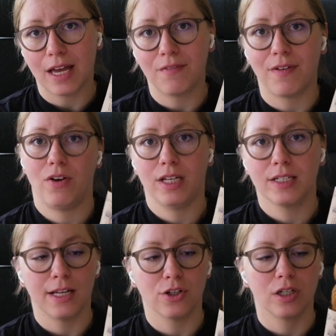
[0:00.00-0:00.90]
that very
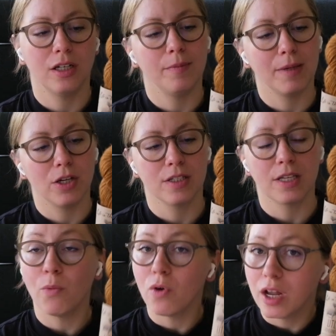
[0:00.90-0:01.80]
intentionally because
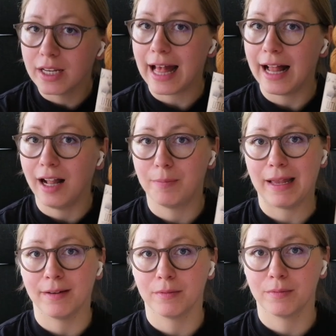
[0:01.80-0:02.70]
they want to help
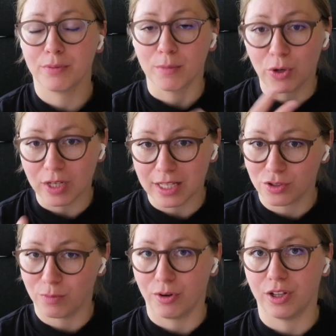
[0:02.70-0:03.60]
and promote and
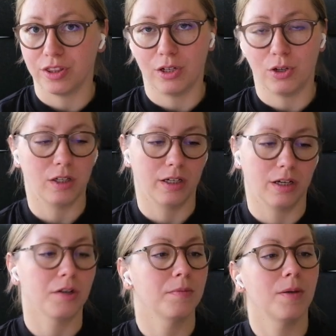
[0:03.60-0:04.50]
support the local
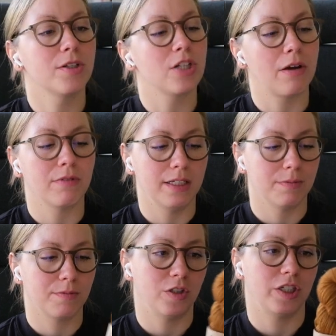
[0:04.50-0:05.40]
economy, which I really
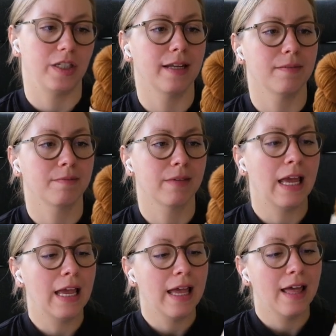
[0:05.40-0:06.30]
appreciate.
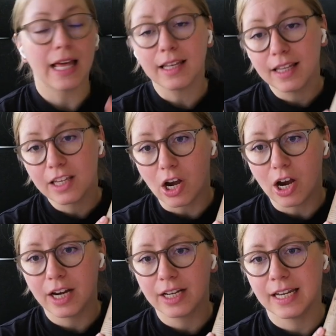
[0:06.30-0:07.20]
Then the
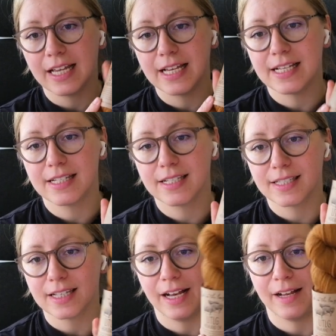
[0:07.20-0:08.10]
yarn is
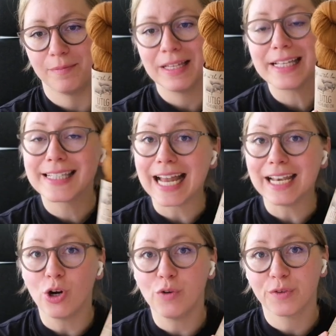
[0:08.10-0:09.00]

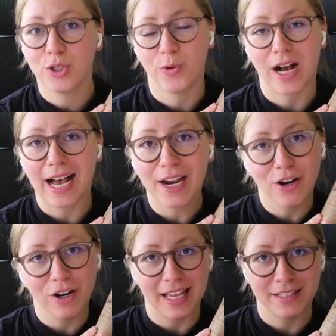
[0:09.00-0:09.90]
sent over to
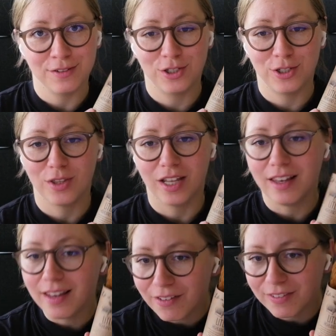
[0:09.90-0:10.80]
Ireland to the
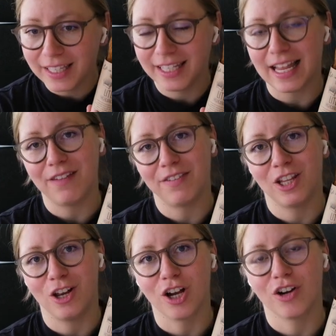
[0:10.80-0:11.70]
lovely Live in
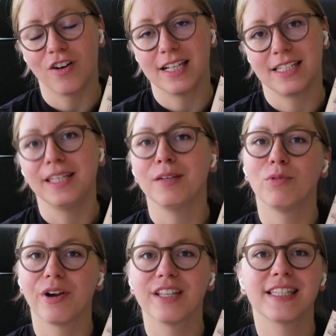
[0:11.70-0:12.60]
the Long Grass team,
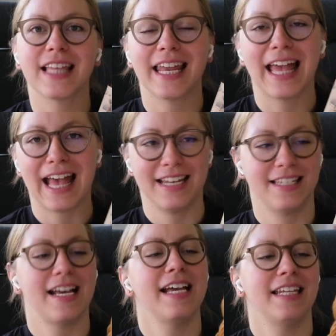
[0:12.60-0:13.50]
where it's then hand
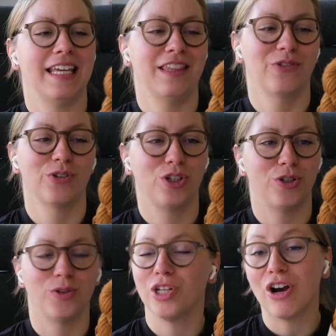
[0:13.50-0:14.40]
dyed in their
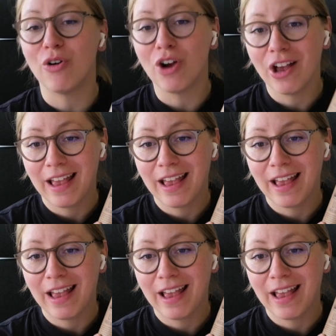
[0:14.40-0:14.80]
studio.